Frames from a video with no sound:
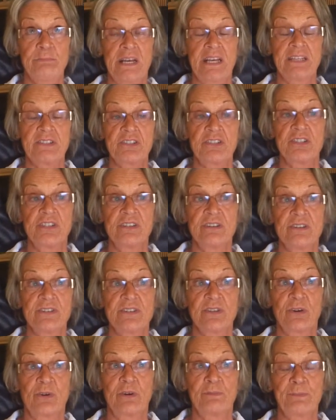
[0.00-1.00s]
past year or
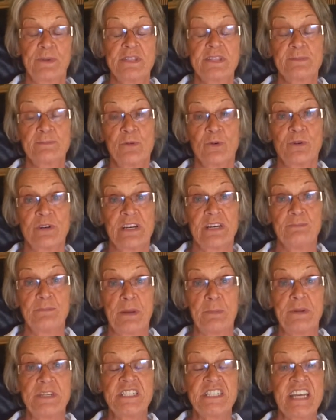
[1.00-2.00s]
so, I've been smoking
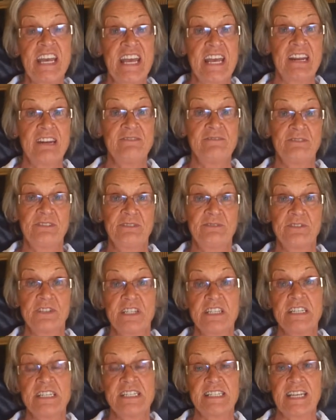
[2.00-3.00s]
maybe 10,
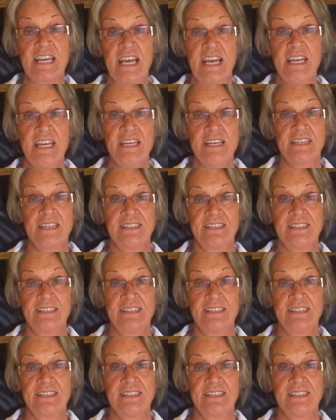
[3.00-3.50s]
15 a day.